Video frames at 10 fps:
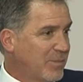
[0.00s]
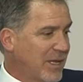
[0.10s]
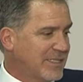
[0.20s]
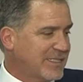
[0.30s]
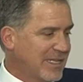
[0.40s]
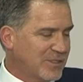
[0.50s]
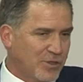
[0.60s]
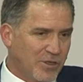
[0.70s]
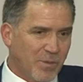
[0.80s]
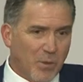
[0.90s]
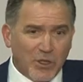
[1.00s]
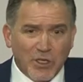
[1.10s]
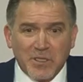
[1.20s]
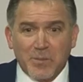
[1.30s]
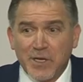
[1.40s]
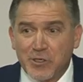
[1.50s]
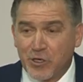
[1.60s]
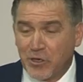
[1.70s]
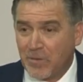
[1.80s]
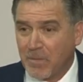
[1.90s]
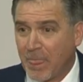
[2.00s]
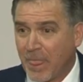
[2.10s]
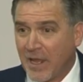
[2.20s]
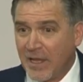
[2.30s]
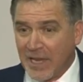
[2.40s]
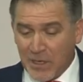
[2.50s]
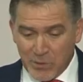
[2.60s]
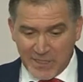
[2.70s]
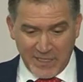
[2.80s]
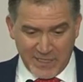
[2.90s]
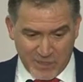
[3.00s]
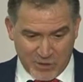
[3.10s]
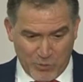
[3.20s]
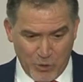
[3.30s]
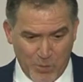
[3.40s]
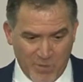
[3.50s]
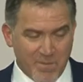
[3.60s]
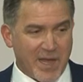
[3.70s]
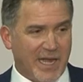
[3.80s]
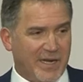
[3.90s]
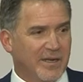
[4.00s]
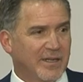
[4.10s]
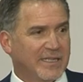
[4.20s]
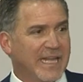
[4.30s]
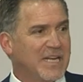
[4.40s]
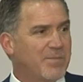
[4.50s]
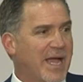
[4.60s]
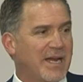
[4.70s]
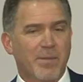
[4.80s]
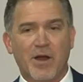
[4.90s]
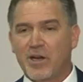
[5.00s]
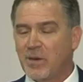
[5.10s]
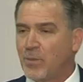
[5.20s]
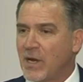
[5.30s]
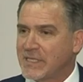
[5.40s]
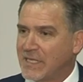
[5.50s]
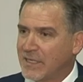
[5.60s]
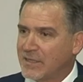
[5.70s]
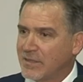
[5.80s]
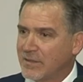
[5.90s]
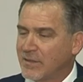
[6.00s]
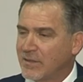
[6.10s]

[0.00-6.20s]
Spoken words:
Palestine's turn. But we look at the picture and we see this group of men led by an American president.